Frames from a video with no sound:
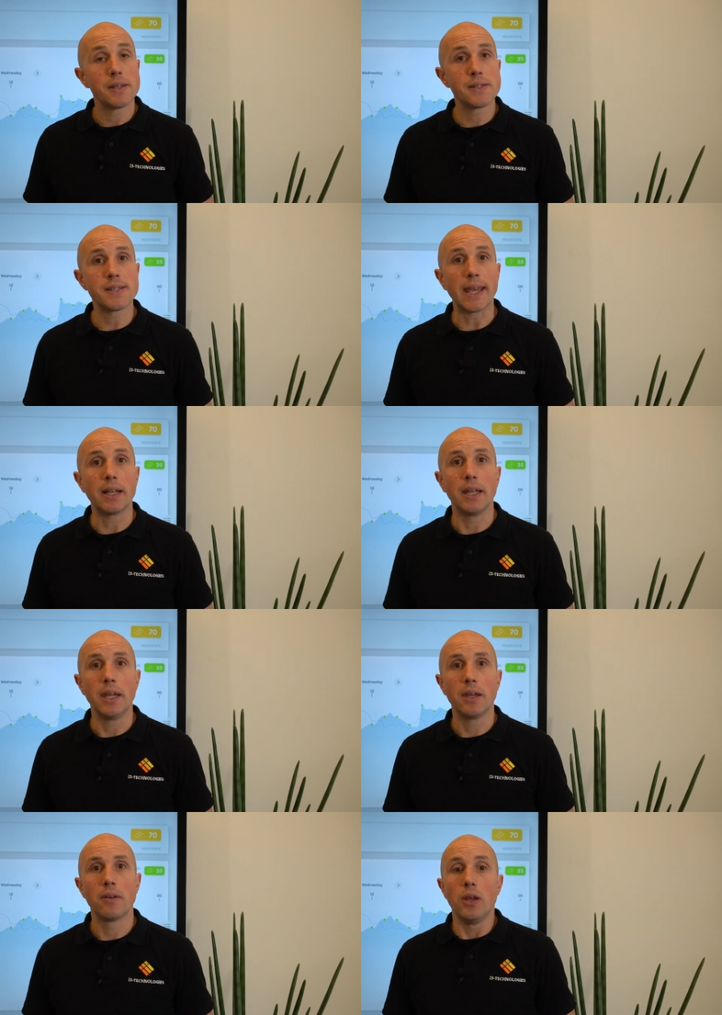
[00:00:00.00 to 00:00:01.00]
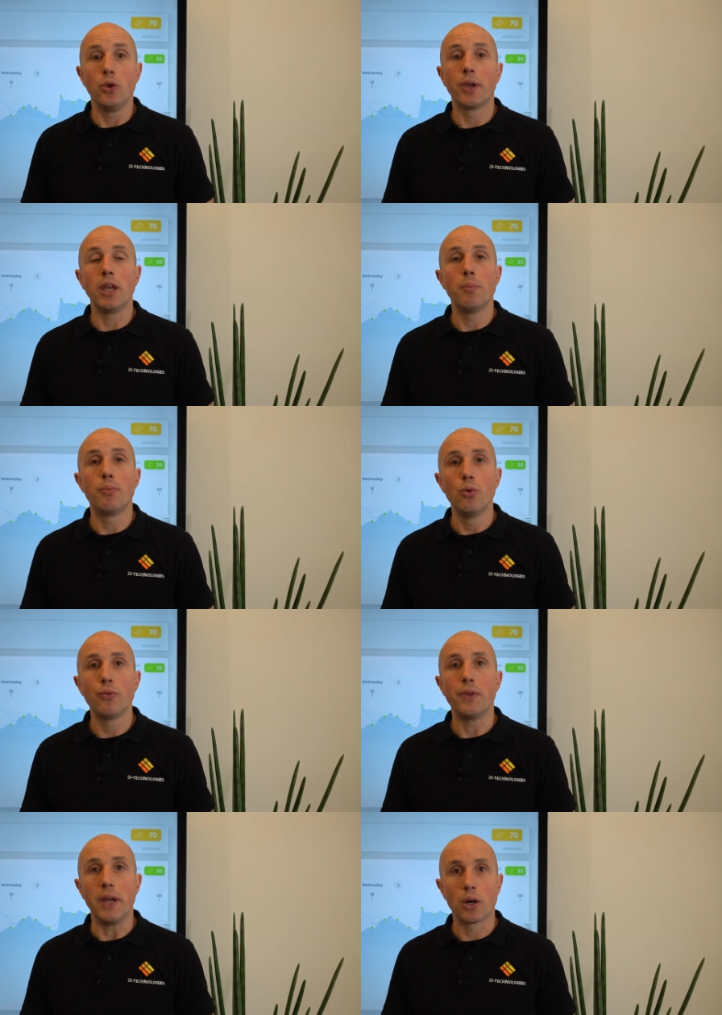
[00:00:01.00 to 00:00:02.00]
Secondly, you can
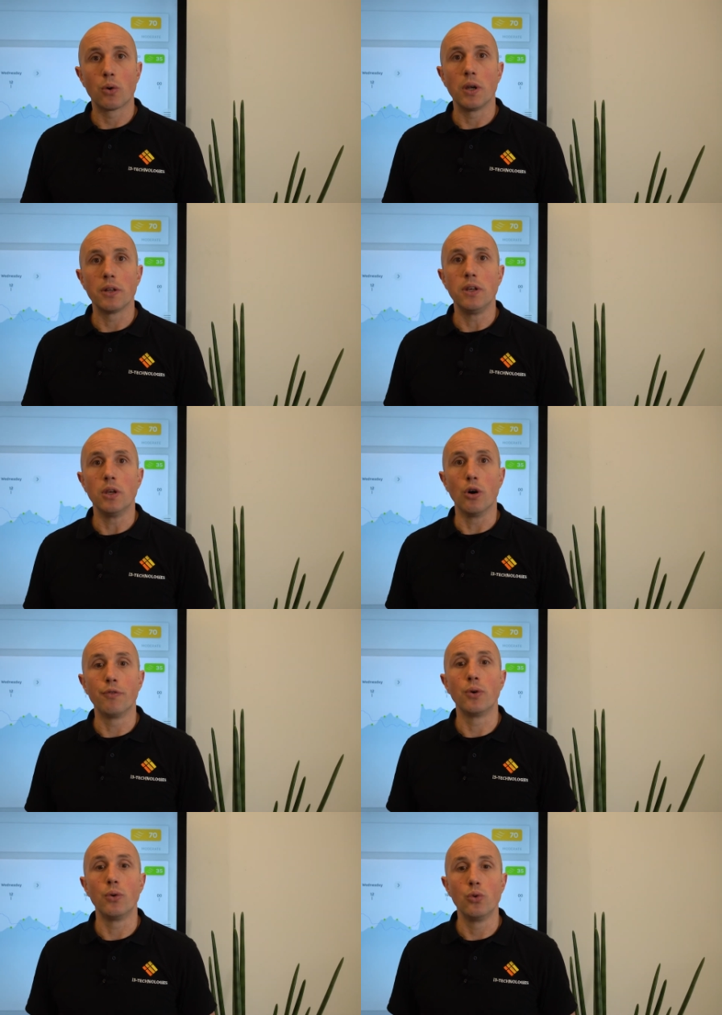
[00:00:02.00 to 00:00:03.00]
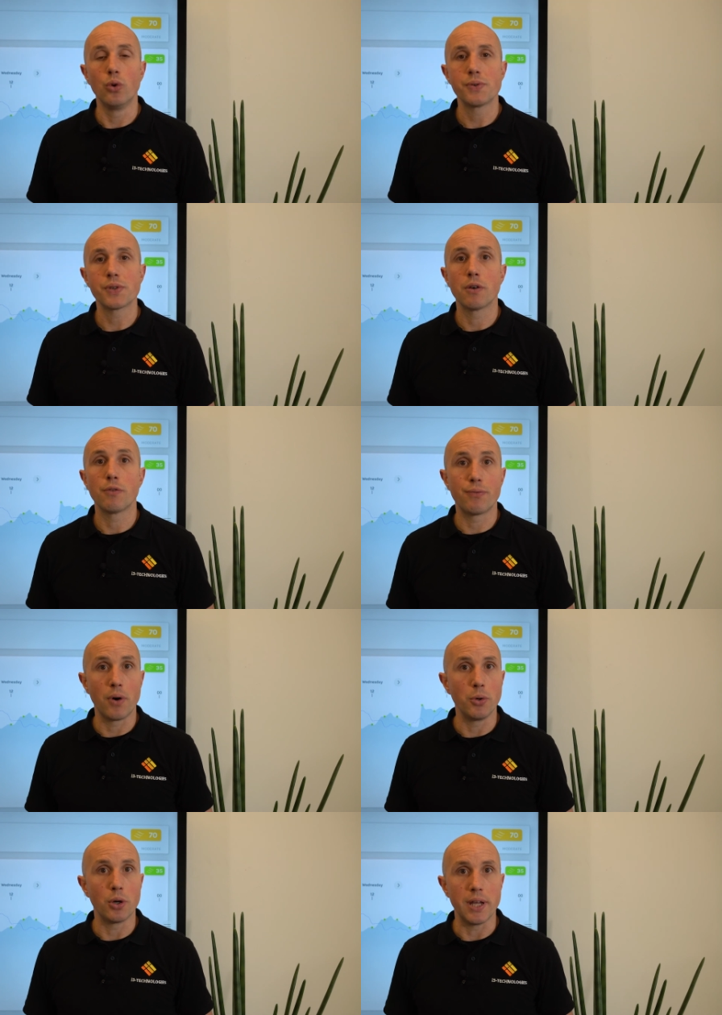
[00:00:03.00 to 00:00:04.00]
improve the air quality of your rooms
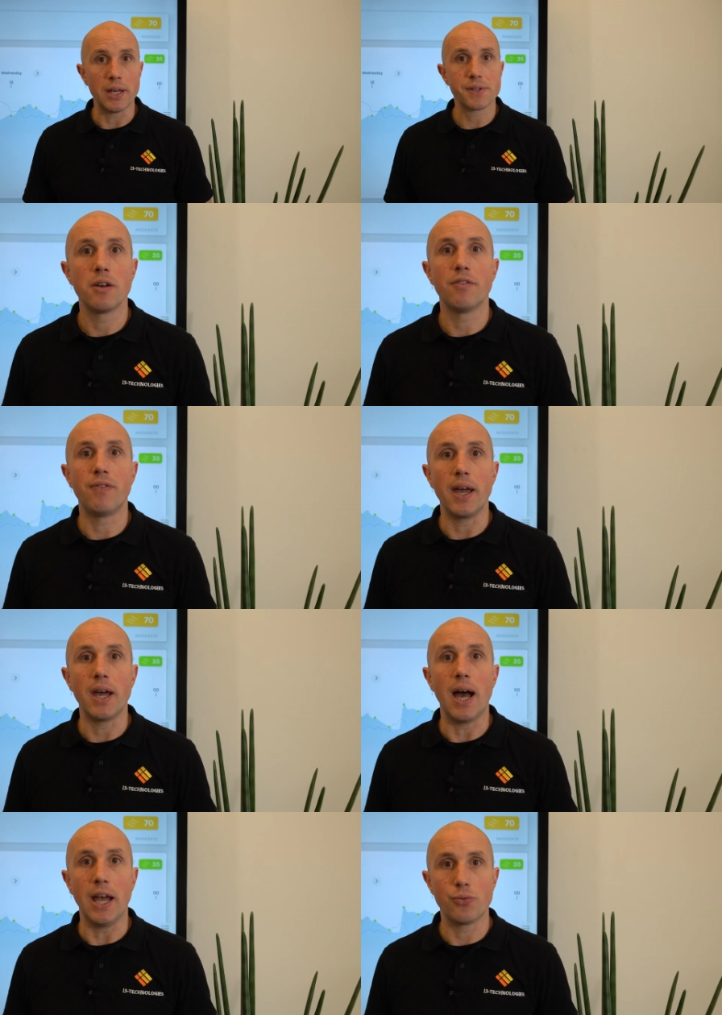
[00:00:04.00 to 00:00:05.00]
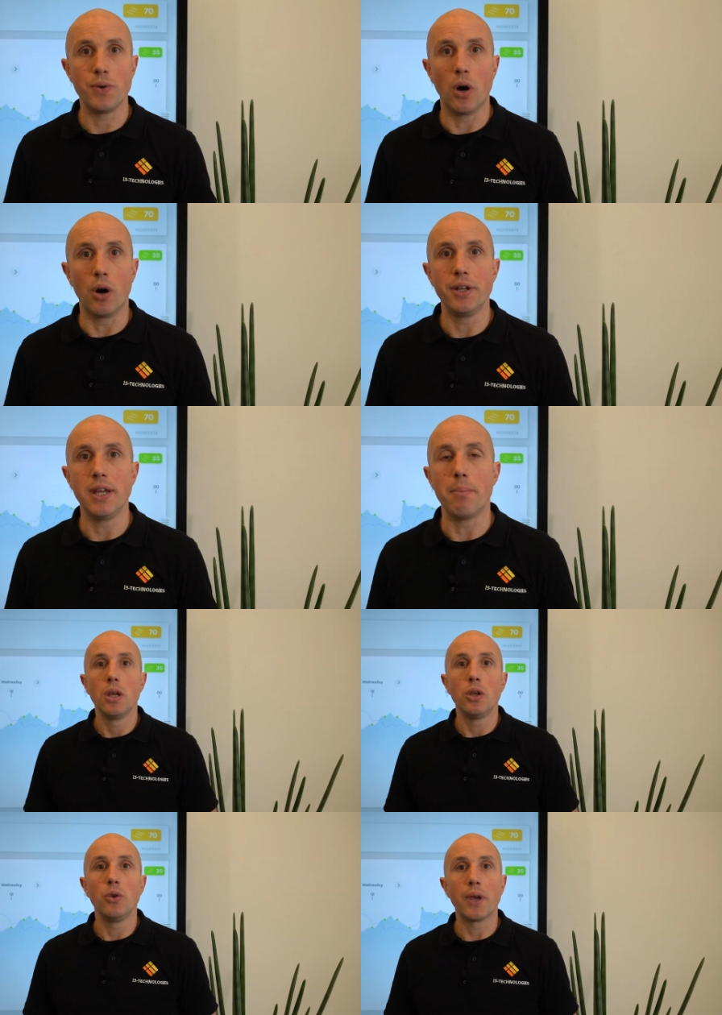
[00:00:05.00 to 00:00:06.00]
from your desk via i3RDM.
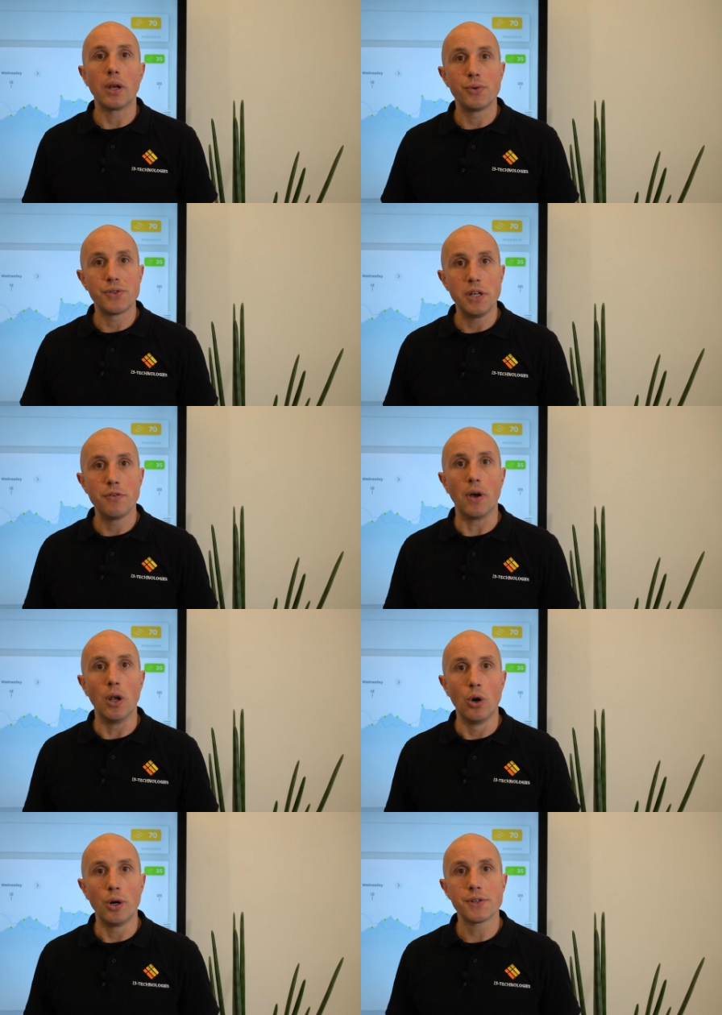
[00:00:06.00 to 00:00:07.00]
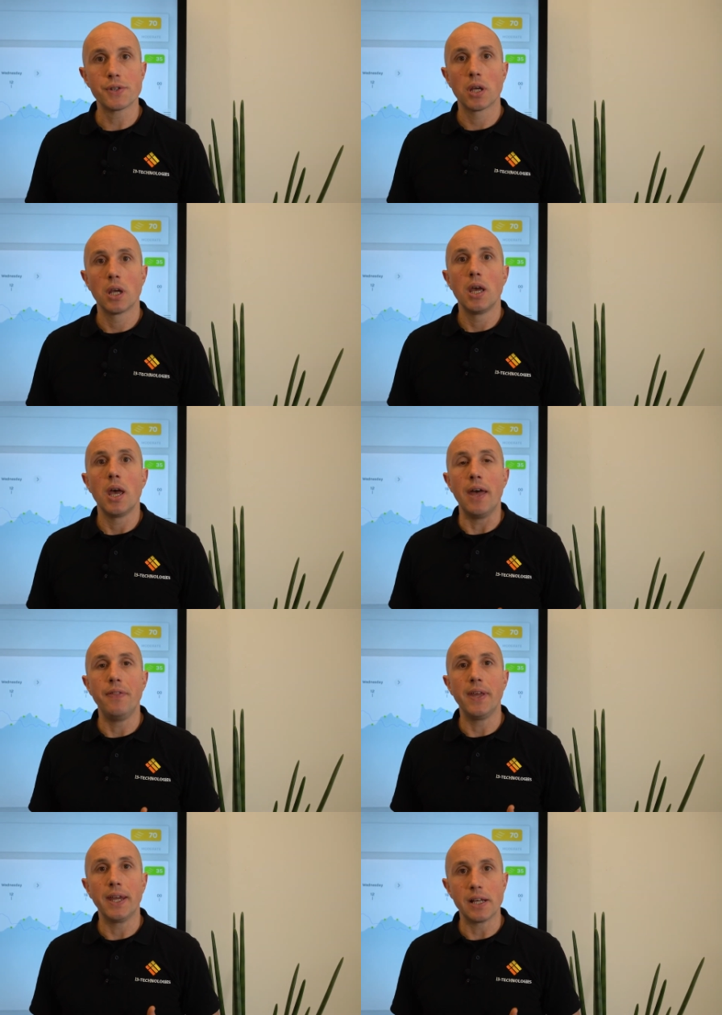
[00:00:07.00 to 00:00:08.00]
You can receive alerts
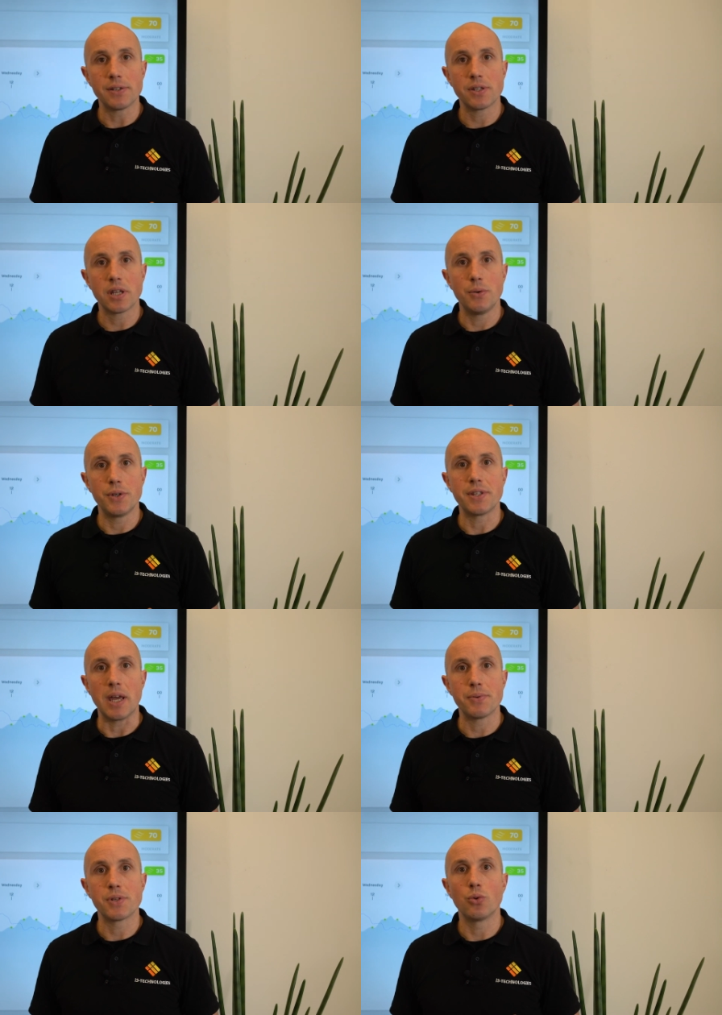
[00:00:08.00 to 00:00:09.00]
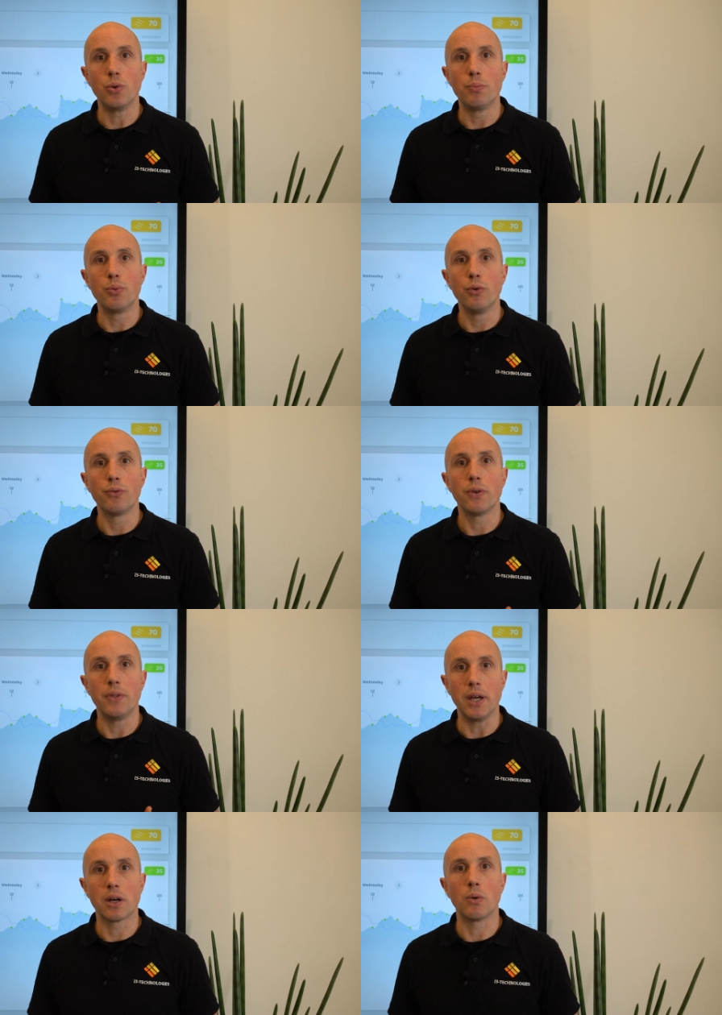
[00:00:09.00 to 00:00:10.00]
and take necessary steps to improve
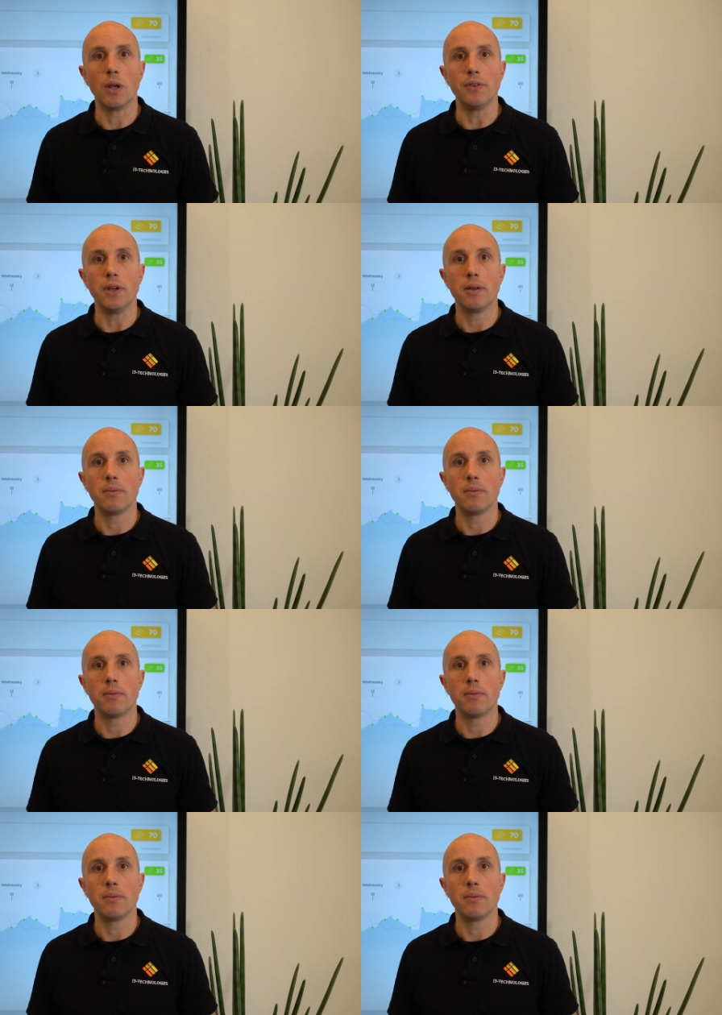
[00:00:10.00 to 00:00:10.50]
the air quality.